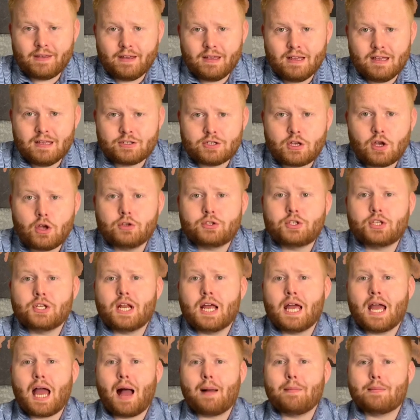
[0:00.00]
So
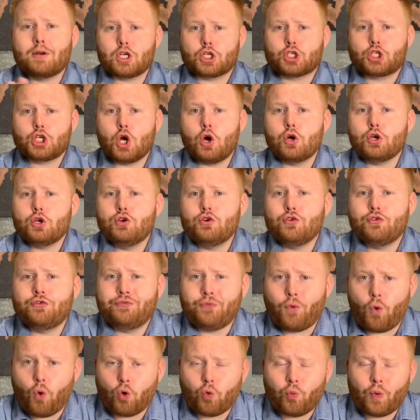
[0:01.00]
today I'm gonna show you
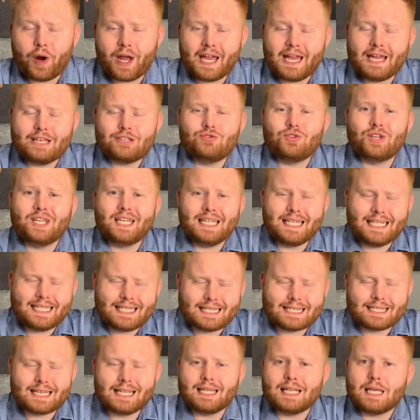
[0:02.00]
four ways you can
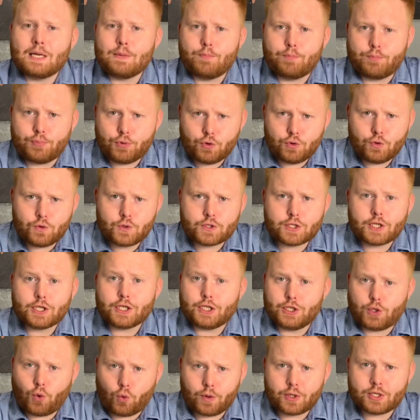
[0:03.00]
instantly boost
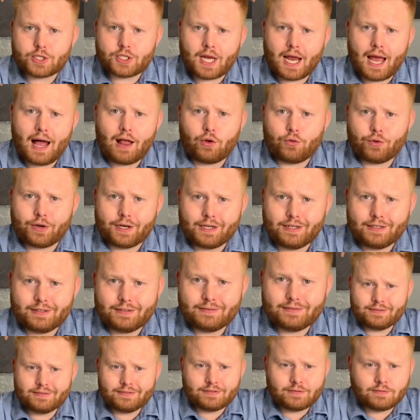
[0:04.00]
your salary.
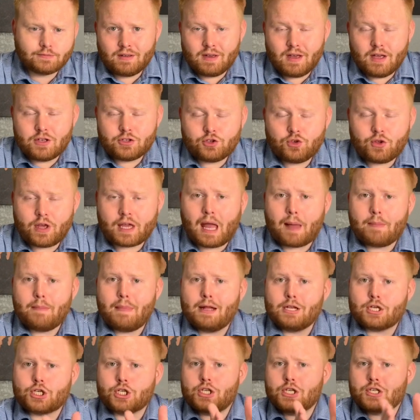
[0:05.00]
So like I
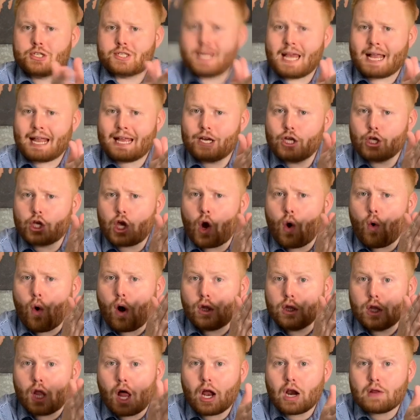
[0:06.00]
mentioned a second ago, a
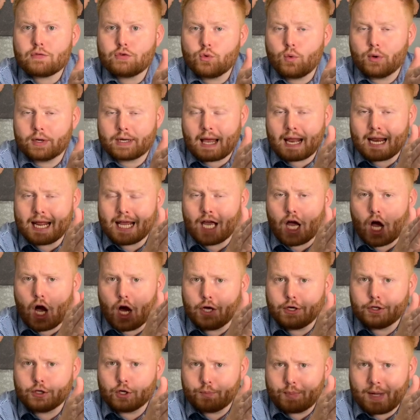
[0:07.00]
lot of you are getting
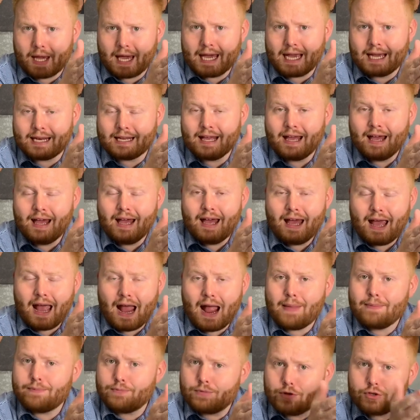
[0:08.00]
underpaid,
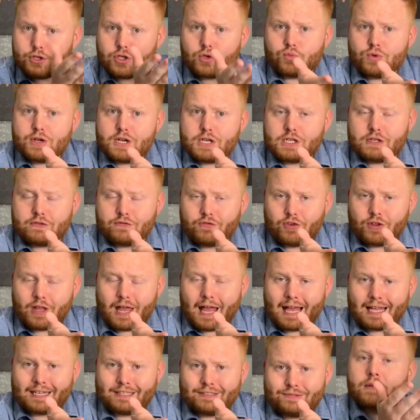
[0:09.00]
and there's a reason for
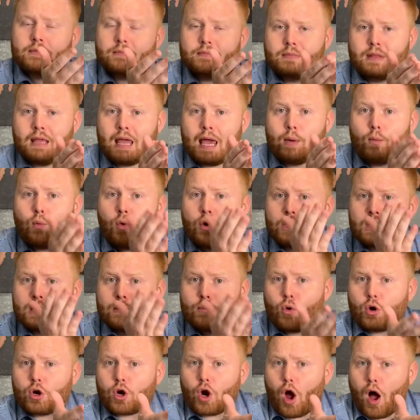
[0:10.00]
that. And one of the
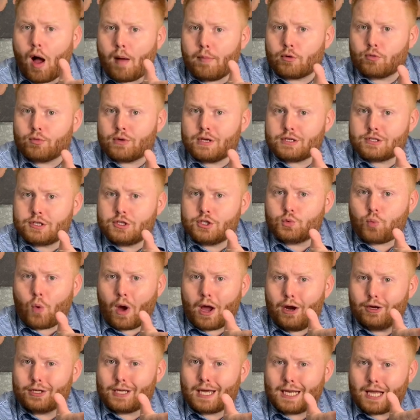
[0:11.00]
more common reasons why
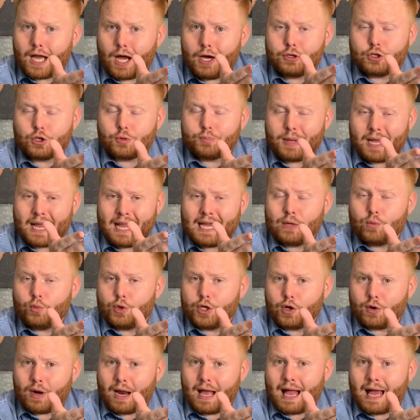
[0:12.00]
you're getting underpaid where
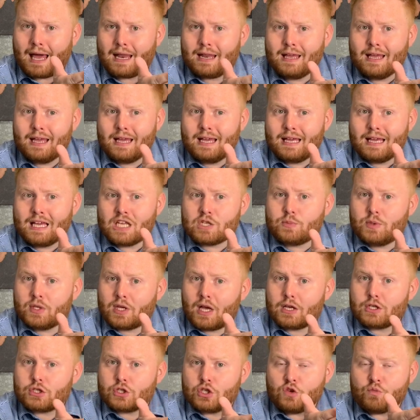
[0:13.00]
you're at is
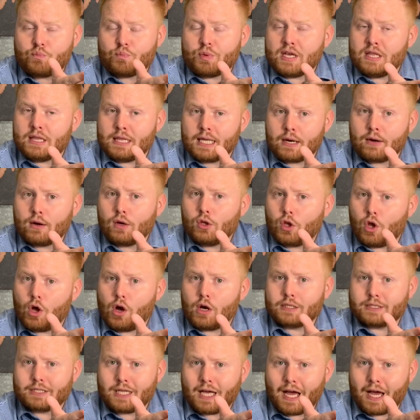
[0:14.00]
because you've been there a
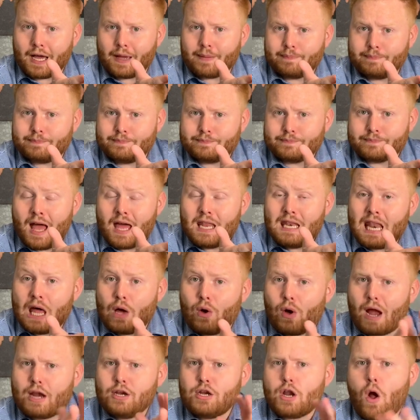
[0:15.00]
long time.
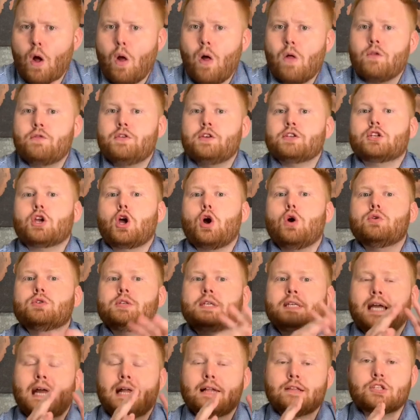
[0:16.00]
Now, I know that this goes
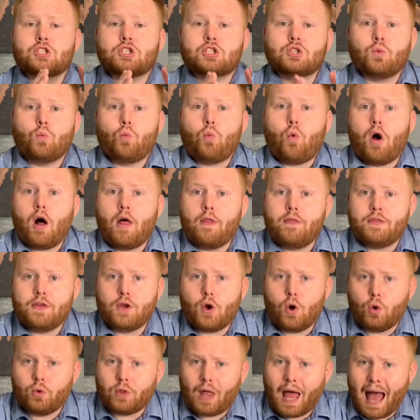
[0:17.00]
against what the
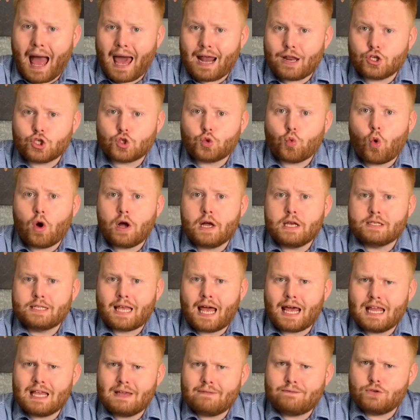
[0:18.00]
old adage was
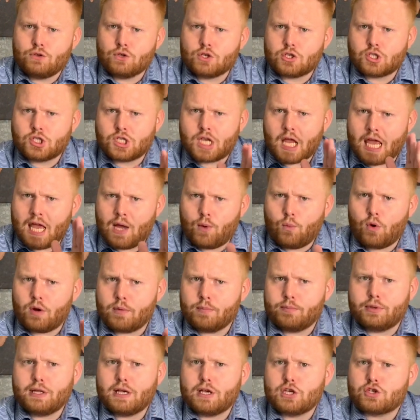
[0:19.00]
that if you stay at
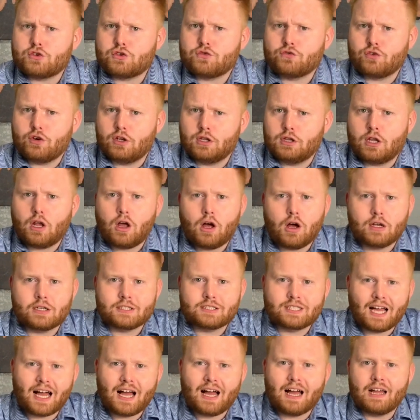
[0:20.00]
one place for a long
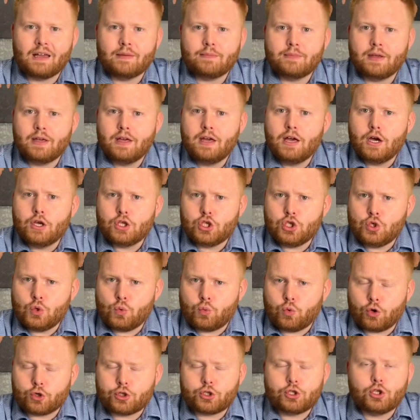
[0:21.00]
time, you
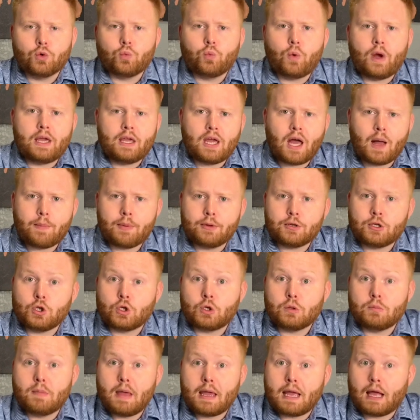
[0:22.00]
work your way up and you
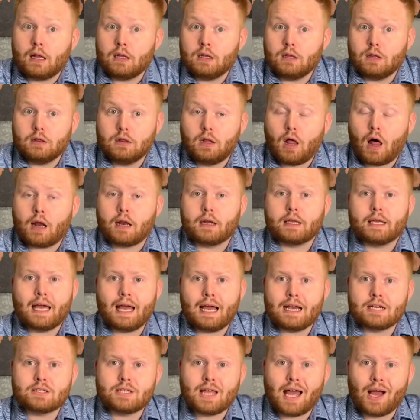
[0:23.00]
can make a lot of
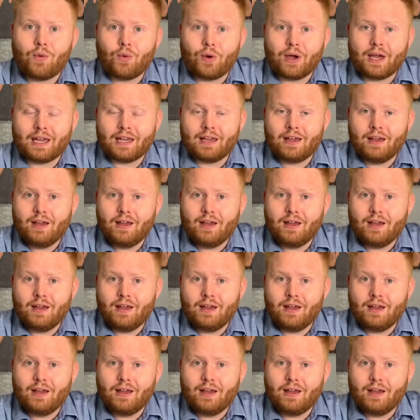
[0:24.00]
cash that way.